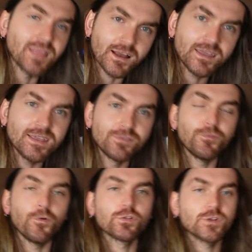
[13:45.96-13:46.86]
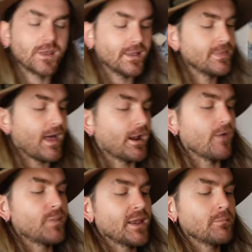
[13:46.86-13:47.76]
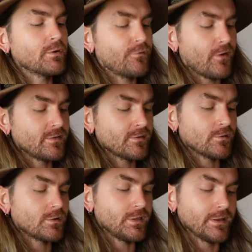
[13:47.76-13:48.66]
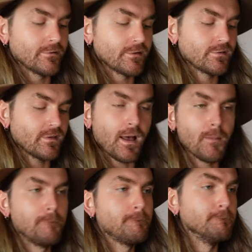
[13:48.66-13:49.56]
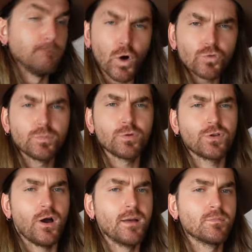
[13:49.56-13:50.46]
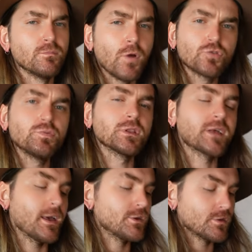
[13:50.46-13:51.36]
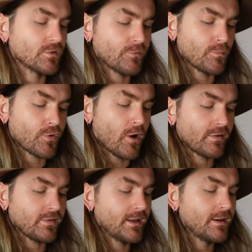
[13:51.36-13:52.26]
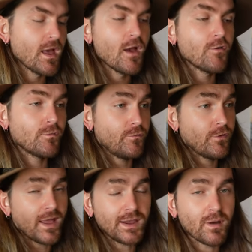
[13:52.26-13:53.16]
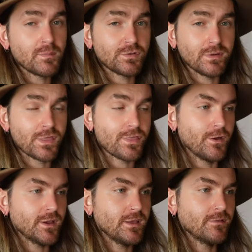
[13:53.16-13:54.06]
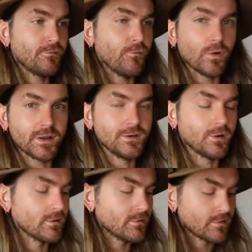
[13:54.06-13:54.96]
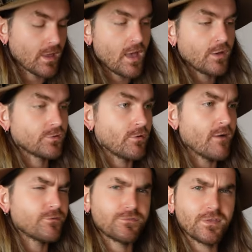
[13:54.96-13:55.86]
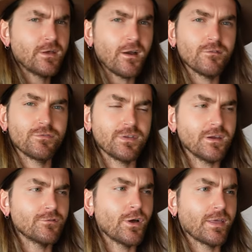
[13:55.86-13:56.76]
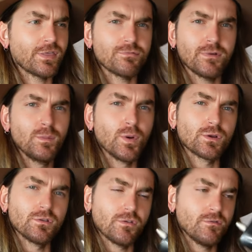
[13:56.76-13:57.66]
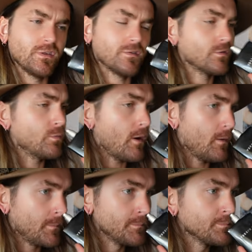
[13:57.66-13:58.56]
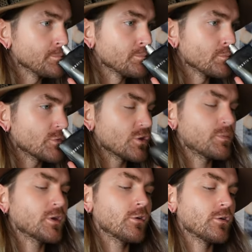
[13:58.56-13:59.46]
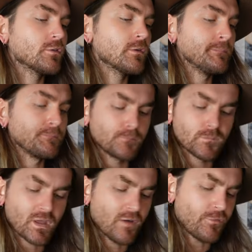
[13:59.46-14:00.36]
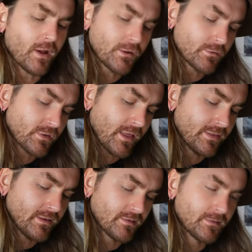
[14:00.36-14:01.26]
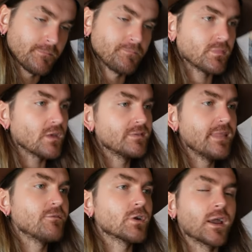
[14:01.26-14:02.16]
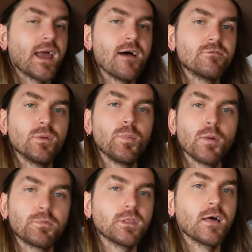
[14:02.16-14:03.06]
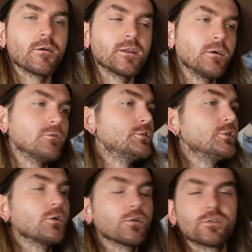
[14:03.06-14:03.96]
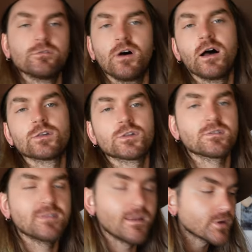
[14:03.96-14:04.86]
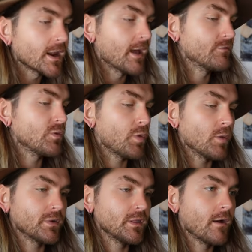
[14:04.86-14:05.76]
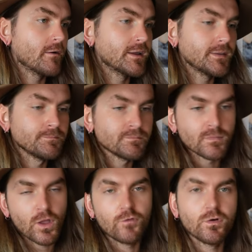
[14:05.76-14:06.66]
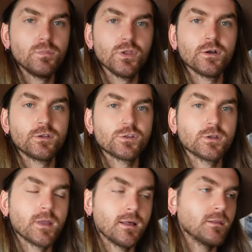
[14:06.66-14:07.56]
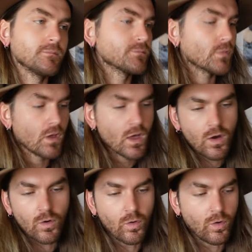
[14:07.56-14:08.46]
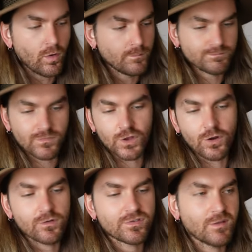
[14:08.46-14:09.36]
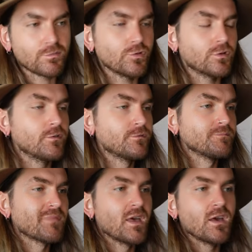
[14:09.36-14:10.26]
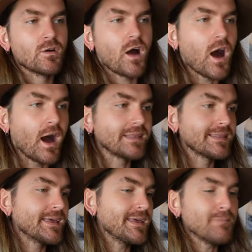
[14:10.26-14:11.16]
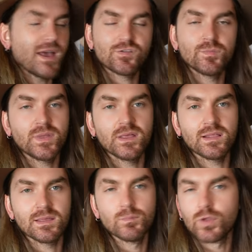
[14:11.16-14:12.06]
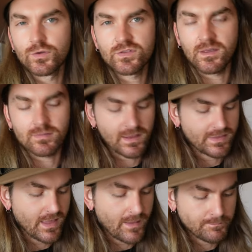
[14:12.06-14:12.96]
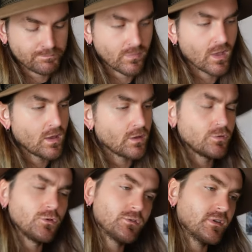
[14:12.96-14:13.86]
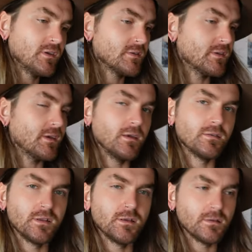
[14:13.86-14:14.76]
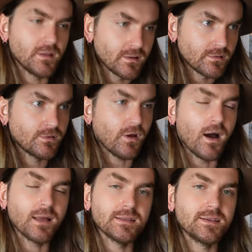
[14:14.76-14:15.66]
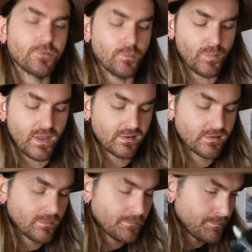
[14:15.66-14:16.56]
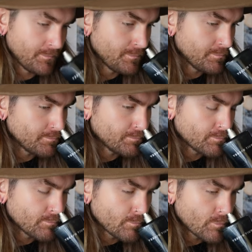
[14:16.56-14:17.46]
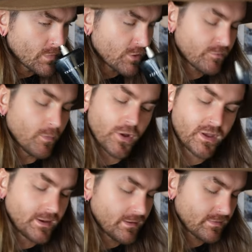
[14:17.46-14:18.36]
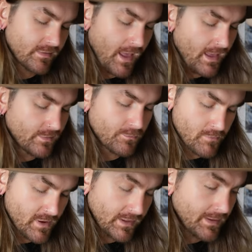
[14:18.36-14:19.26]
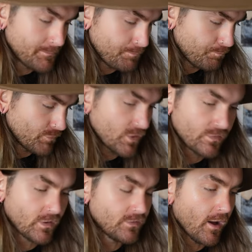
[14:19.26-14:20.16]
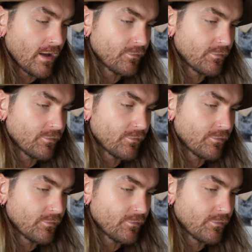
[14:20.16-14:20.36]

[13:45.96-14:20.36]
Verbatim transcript: lucky and fortunate in that I've been able to find this on clearance uh, multiple times, multiple occasions from Priceline for anywhere between $30 and $40. So I think, I think I've got like three bottles of this as well. Just because a fragrance like this is never going to have the popularity of a Dior Sauvage, it's going to have the popularity of a Bleu de Chanel or, you know, some sort of highly mass appealing blue scent like that. Nuit d'Issey is a, an entirely different beast. The smokiness is really just to die